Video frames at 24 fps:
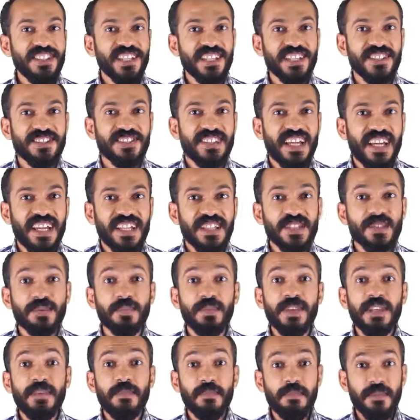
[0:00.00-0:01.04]
exercise,
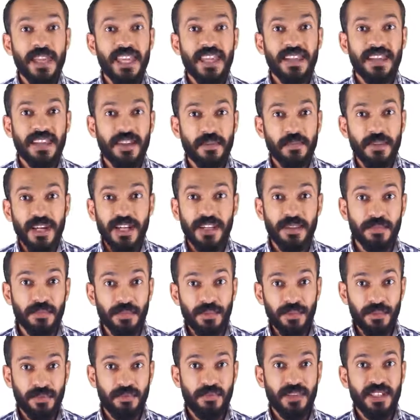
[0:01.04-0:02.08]
we make a body
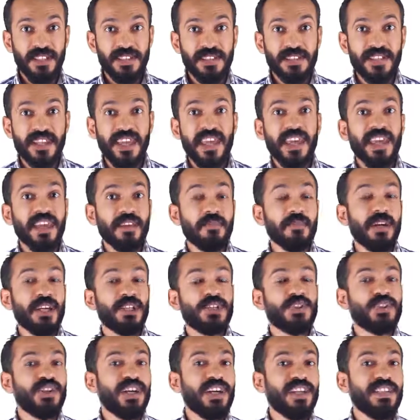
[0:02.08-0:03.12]
movement and my
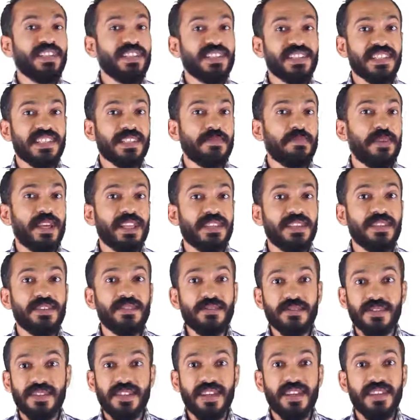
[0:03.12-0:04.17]
child is expected
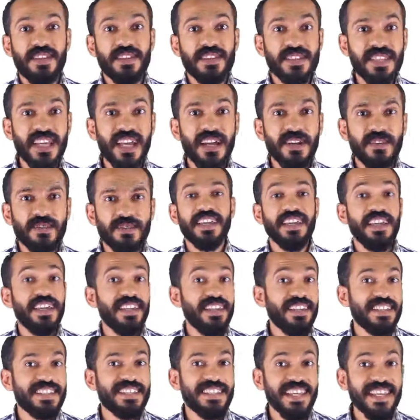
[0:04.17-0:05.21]
to say the sound.
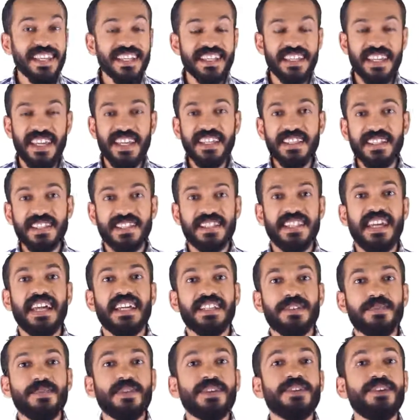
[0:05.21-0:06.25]
In the second
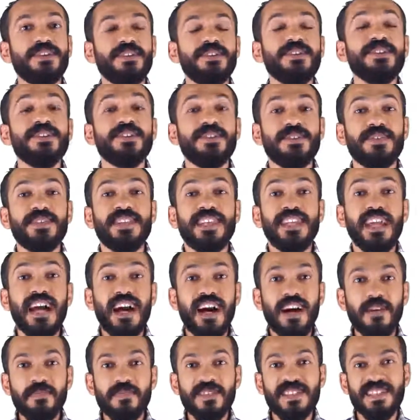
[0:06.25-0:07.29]
exercise, we're going to do the
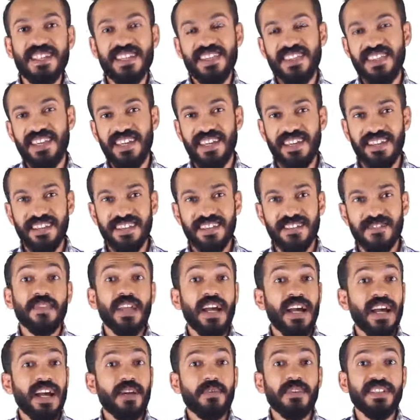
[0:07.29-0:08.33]
opposite thing.
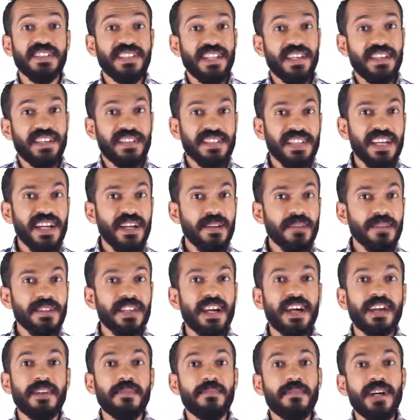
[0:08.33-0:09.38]
I will say the sound
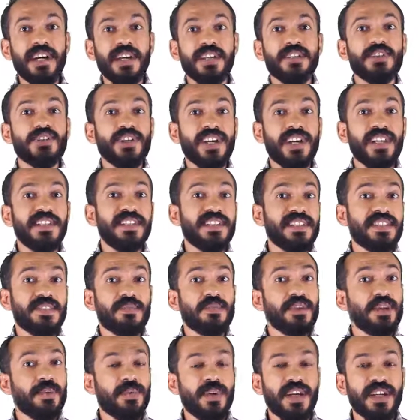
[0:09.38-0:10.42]
and my child is
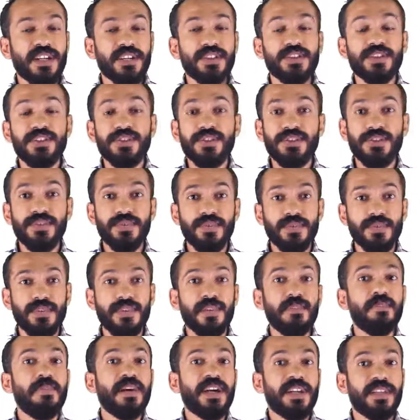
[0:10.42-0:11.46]
required to do
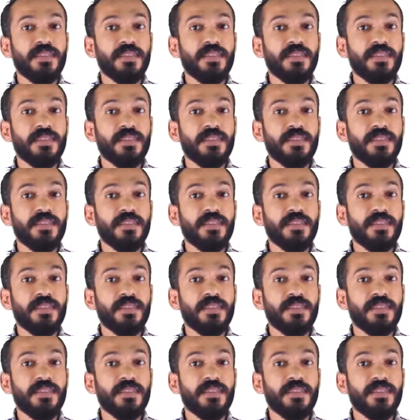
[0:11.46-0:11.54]
the body